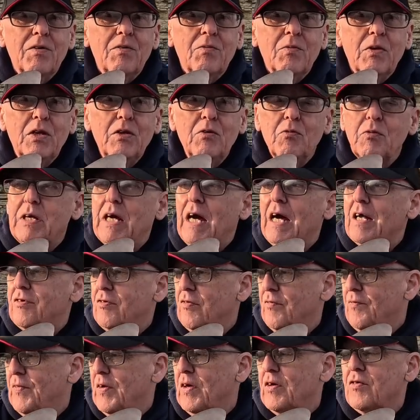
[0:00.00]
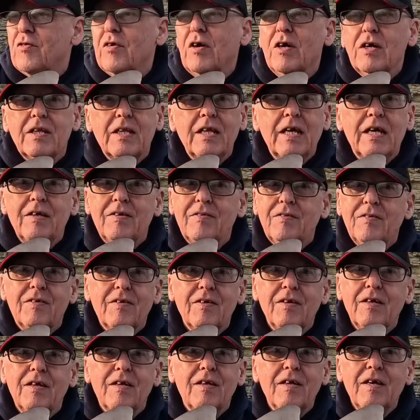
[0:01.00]
when you catch a fish like this,
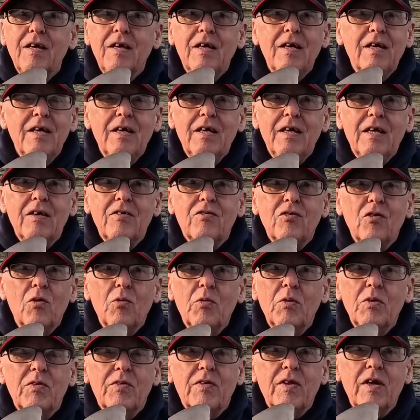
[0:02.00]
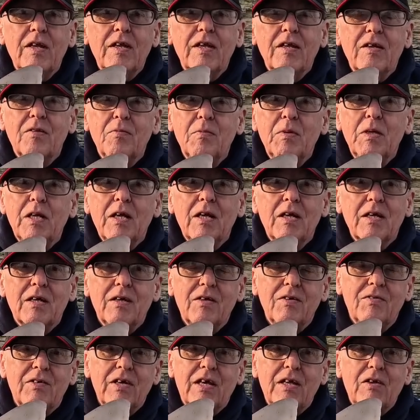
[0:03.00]
it's always done it to me. Like
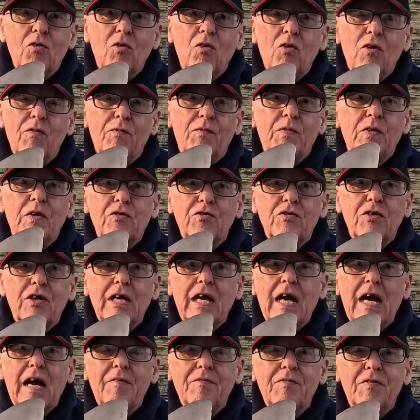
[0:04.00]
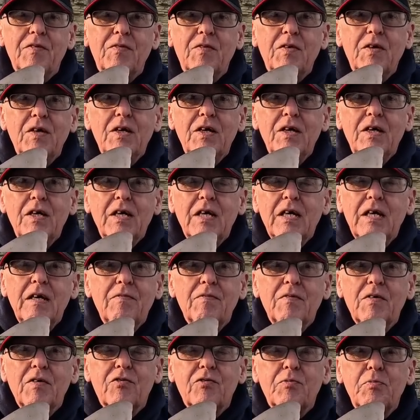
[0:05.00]
I said, all the fish I have,
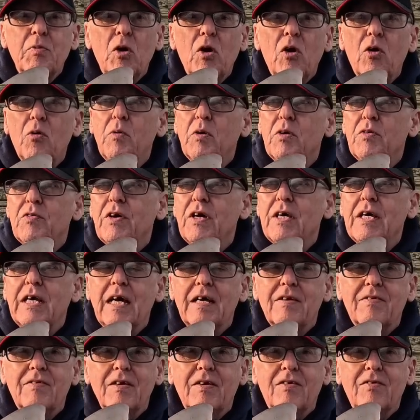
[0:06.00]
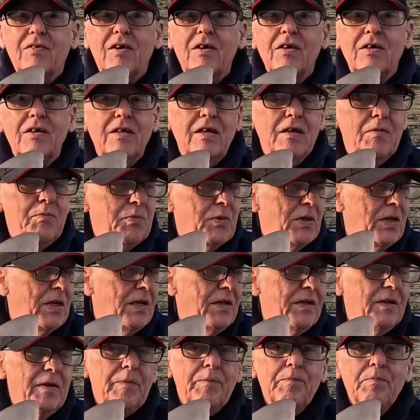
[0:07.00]
even small ones, I get excited. But
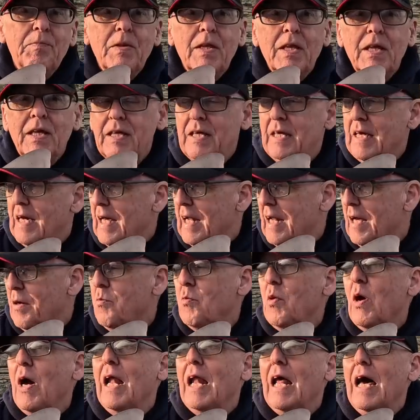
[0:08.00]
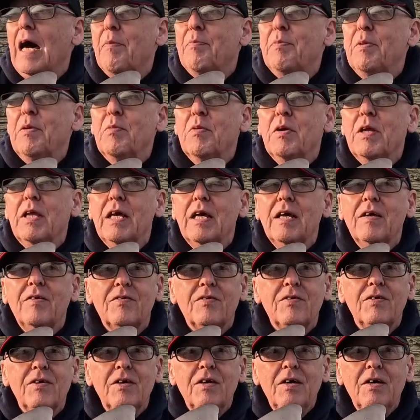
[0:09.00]
yeah, I'm well happy with
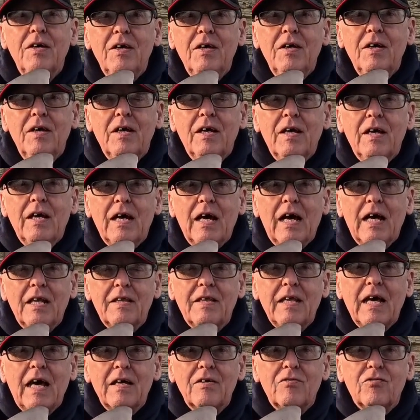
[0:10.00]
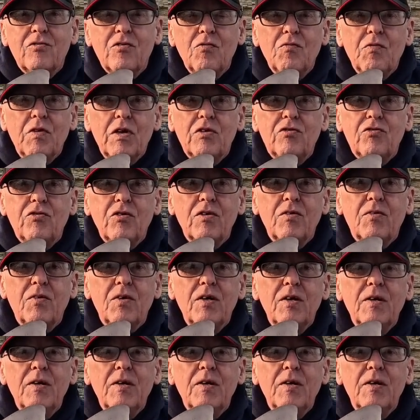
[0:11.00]
this. And thanks to Richard,